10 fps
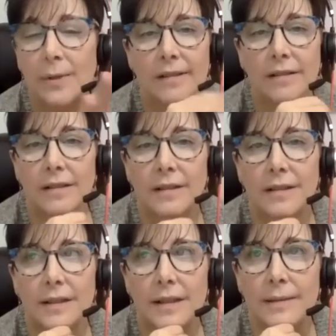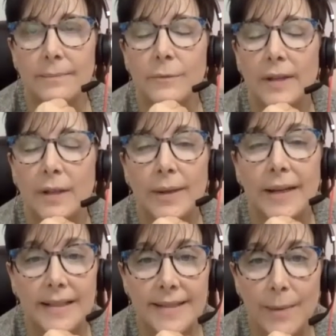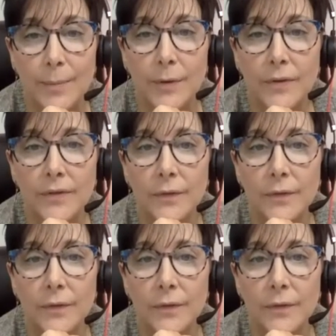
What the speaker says: other really quick examples.